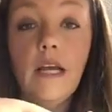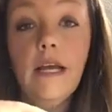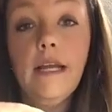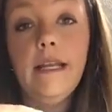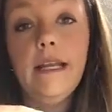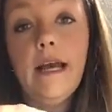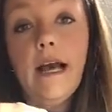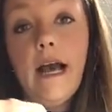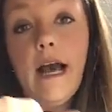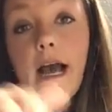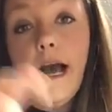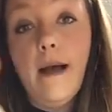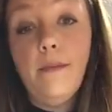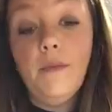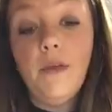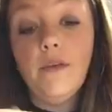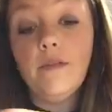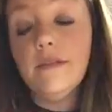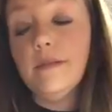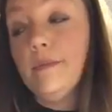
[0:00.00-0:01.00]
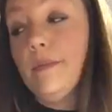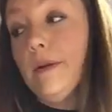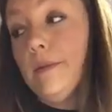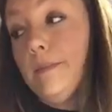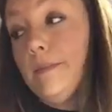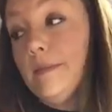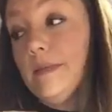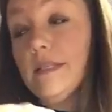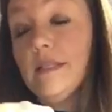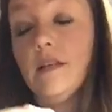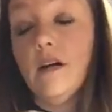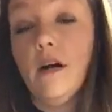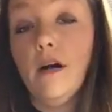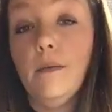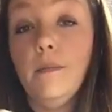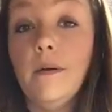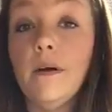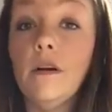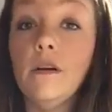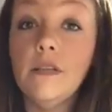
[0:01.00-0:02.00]
Now, I'm using peppermint
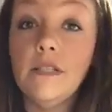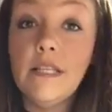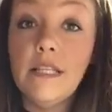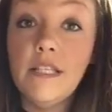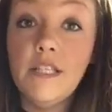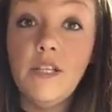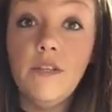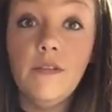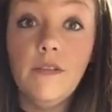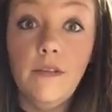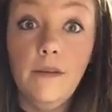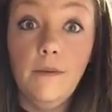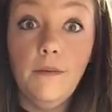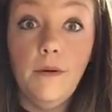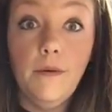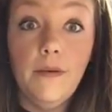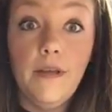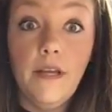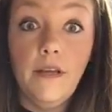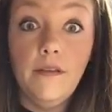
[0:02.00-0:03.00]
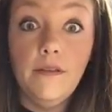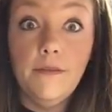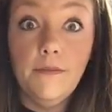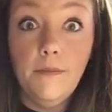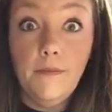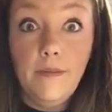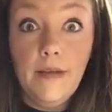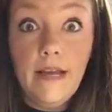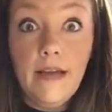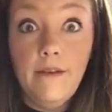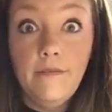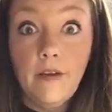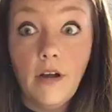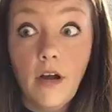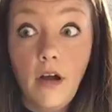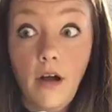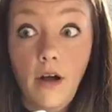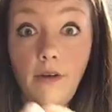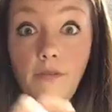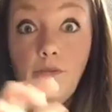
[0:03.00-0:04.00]
snob because that's usually what we use when we have a
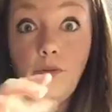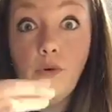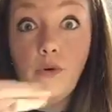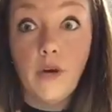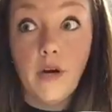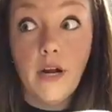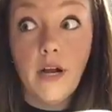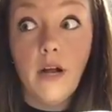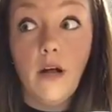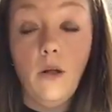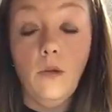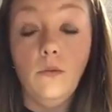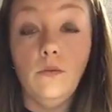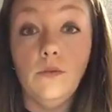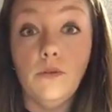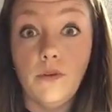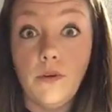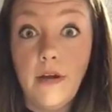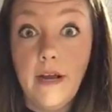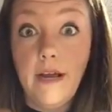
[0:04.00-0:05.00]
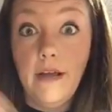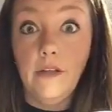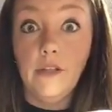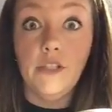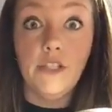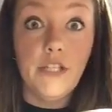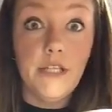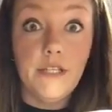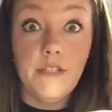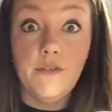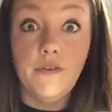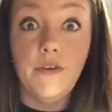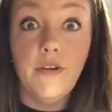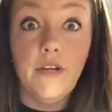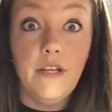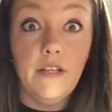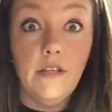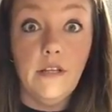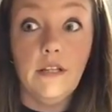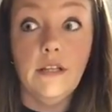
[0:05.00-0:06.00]
cough or a cold or allergies or
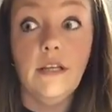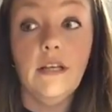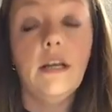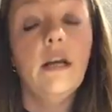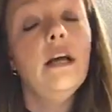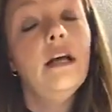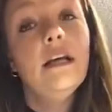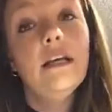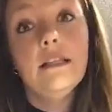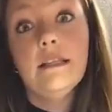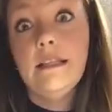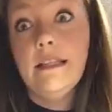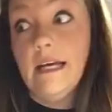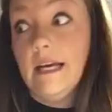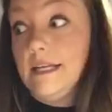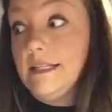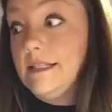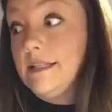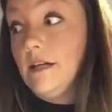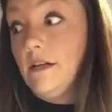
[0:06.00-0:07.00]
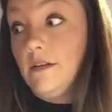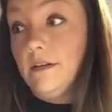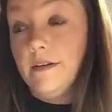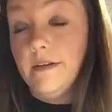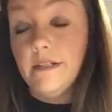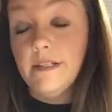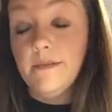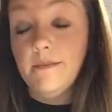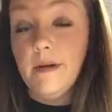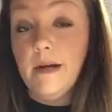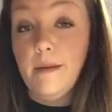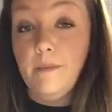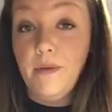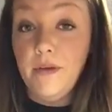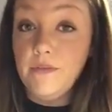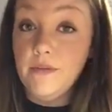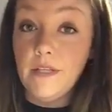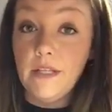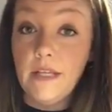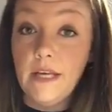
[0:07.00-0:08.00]
anything like that. That's the only reason why I'm
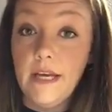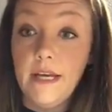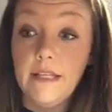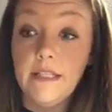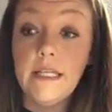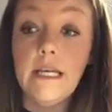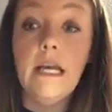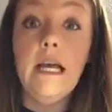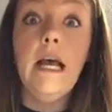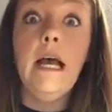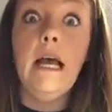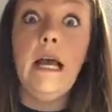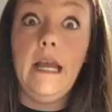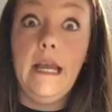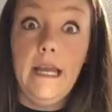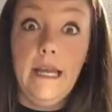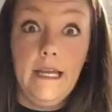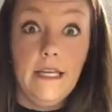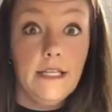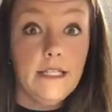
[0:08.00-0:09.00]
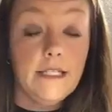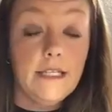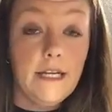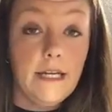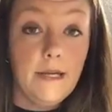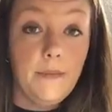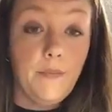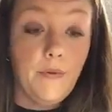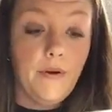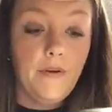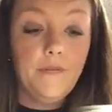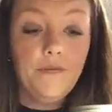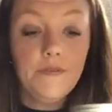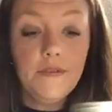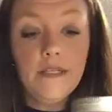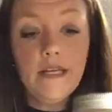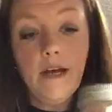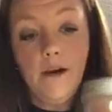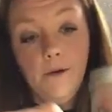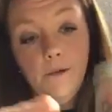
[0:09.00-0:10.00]
using that. And it's 90 proof.
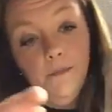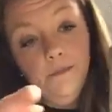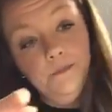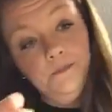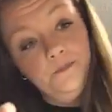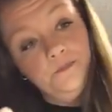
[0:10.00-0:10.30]
So,